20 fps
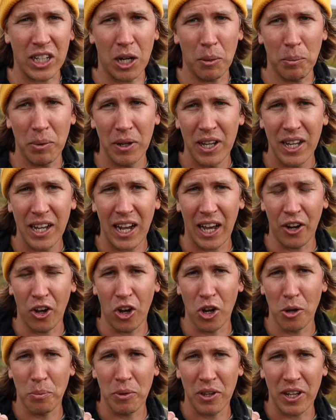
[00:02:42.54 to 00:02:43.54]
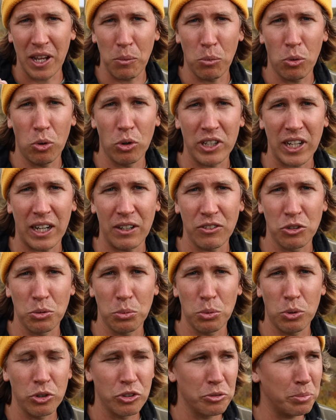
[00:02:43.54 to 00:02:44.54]
up and hope that they walk down
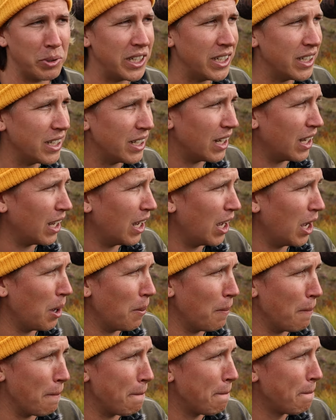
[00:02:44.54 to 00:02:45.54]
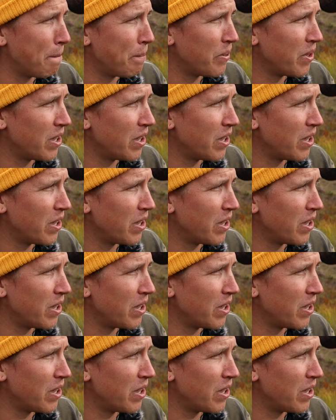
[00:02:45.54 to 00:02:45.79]
towards me. Um,